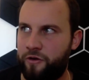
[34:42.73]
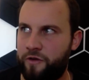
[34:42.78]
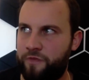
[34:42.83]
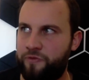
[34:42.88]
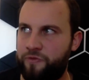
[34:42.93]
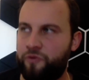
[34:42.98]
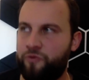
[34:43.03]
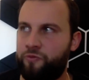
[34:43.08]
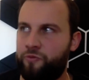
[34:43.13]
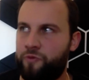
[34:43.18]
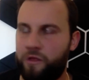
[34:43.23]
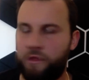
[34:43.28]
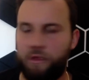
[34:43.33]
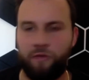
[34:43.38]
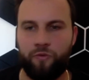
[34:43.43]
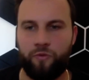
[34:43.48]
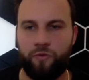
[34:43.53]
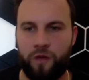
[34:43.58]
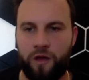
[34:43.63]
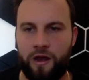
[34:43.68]
if you really
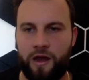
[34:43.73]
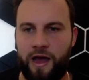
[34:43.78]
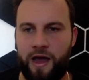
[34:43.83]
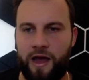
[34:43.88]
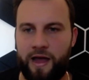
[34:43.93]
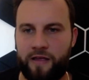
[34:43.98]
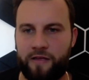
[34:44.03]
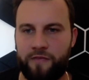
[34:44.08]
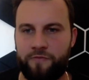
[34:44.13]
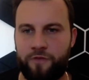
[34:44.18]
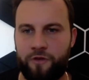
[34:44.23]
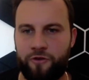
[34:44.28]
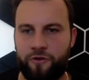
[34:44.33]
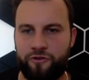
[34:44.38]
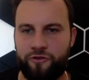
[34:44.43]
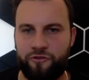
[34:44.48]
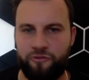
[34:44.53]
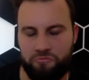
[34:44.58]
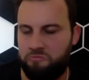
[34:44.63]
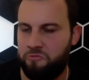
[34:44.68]
want high
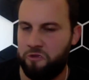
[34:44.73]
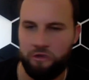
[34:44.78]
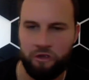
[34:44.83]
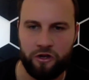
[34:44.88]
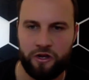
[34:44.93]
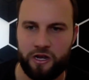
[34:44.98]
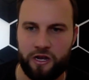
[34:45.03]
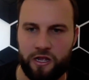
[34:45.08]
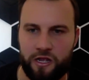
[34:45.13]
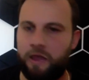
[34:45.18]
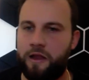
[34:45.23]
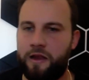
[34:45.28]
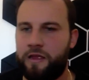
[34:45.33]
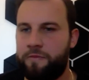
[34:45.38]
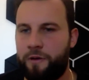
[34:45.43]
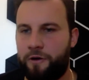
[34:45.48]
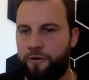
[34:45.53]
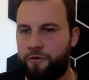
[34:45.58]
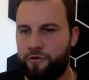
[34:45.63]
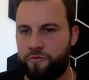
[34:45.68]
conversions, you're going to get
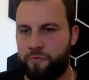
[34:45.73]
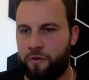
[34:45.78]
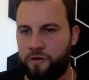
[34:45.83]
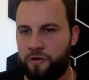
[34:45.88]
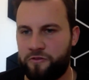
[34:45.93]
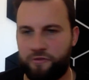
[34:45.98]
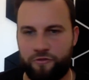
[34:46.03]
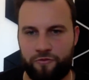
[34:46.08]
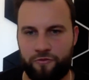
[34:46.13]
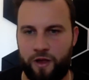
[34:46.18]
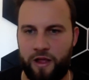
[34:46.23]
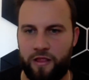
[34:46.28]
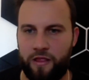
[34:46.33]
email responses, right?